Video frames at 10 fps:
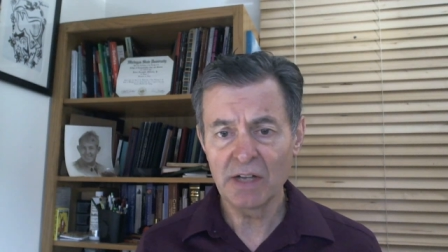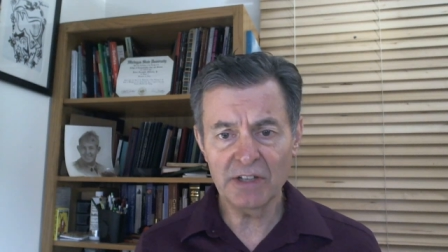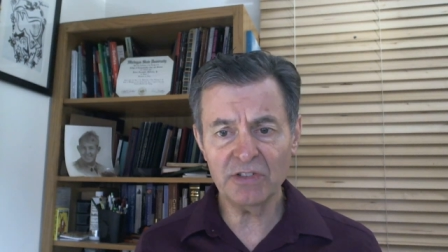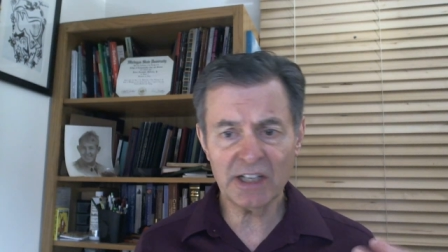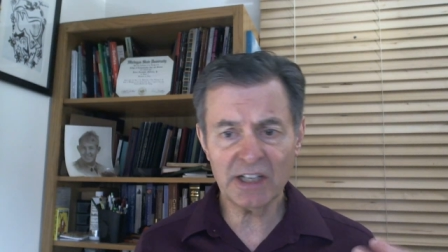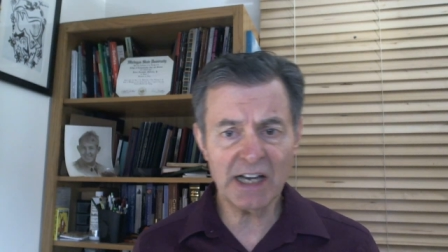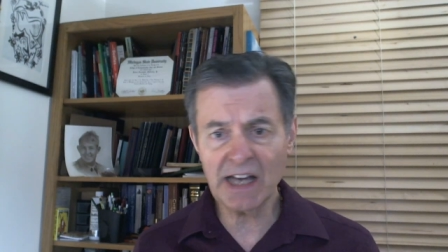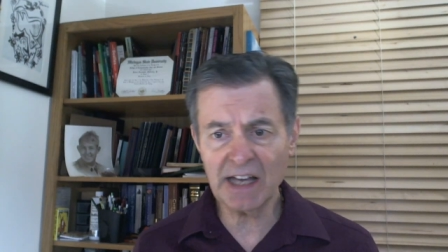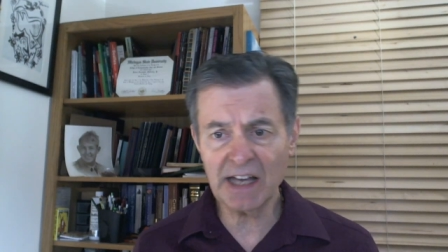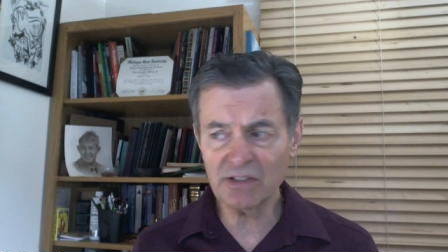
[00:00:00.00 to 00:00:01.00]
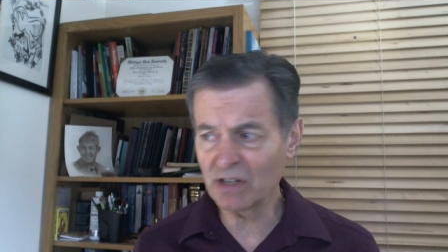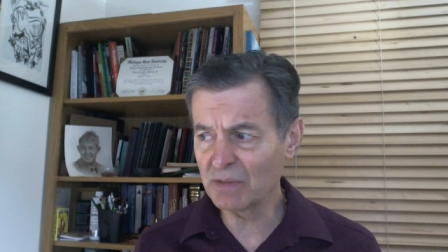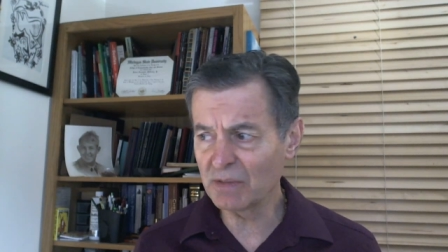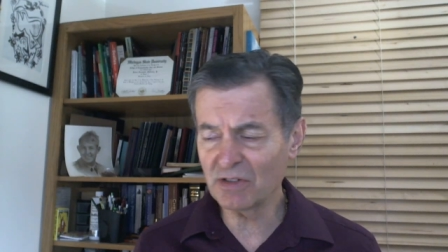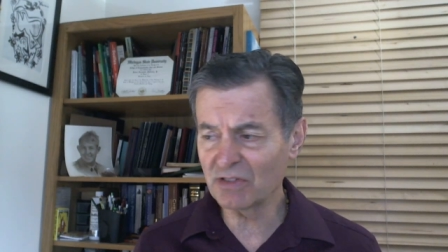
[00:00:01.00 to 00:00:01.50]
this is the kind of
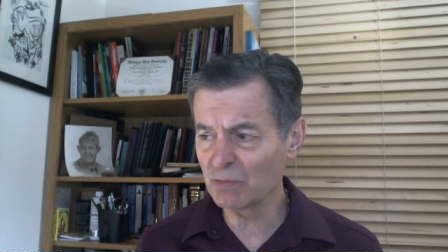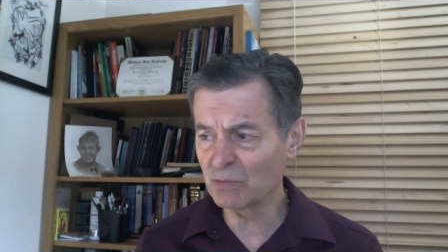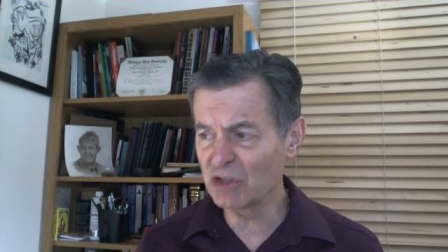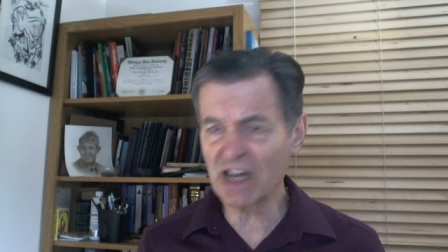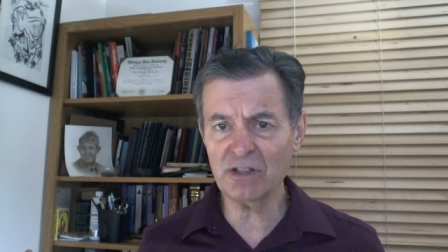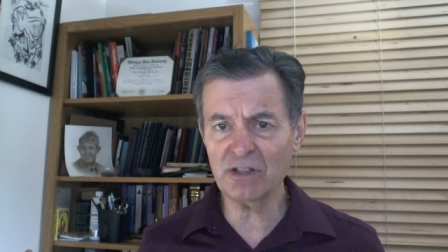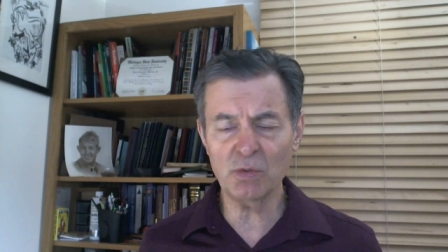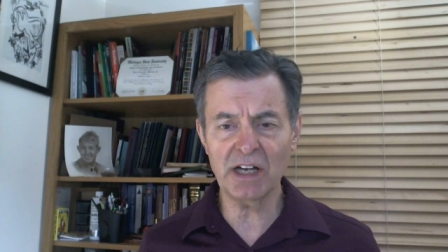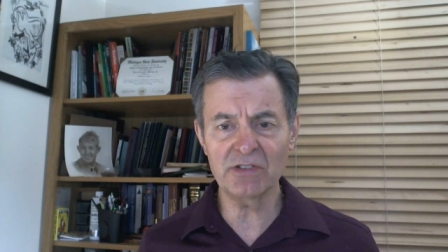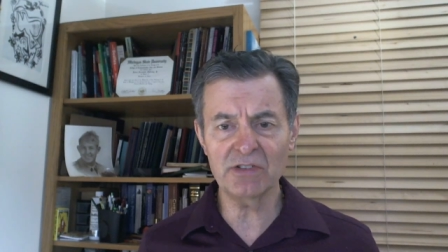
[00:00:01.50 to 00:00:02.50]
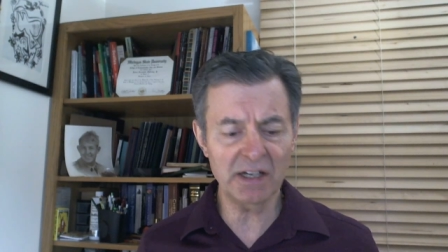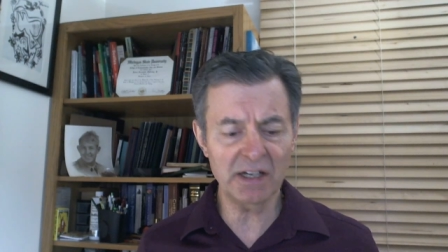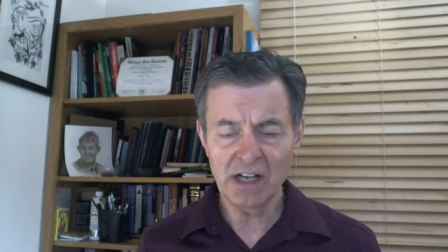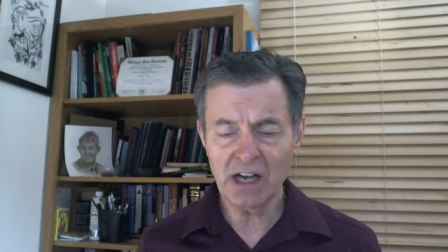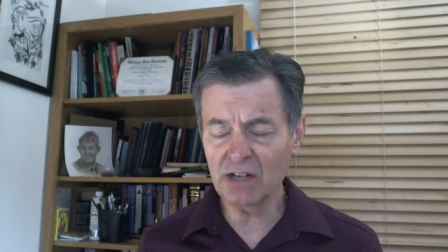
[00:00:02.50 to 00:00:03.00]
attitude. He just rejected what I
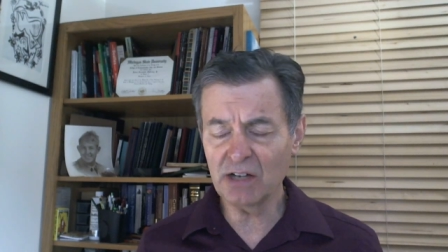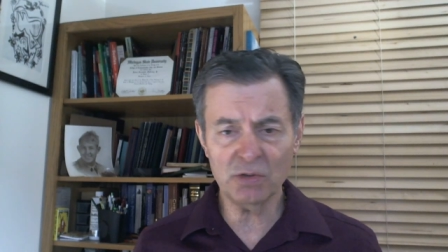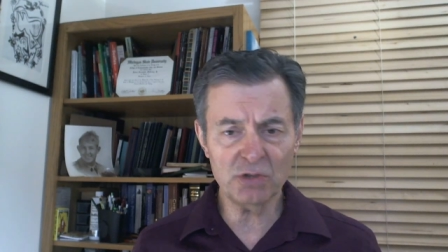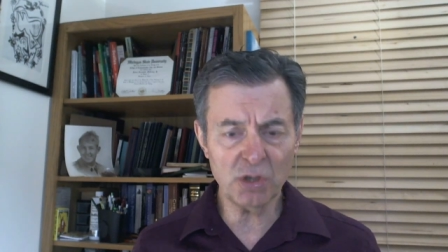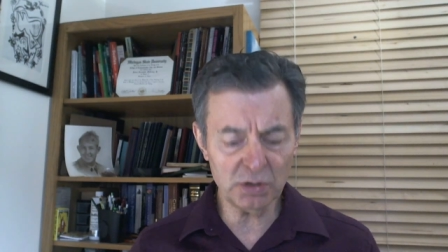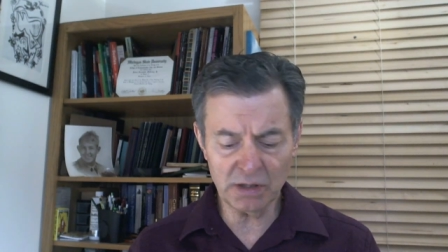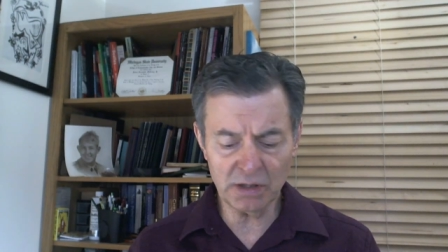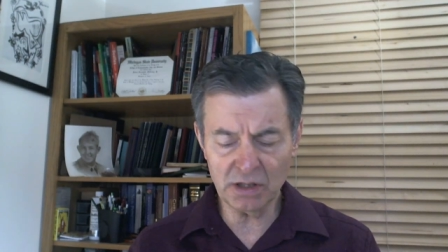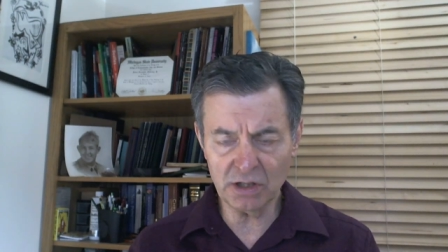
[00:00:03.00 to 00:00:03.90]
said. I also told him a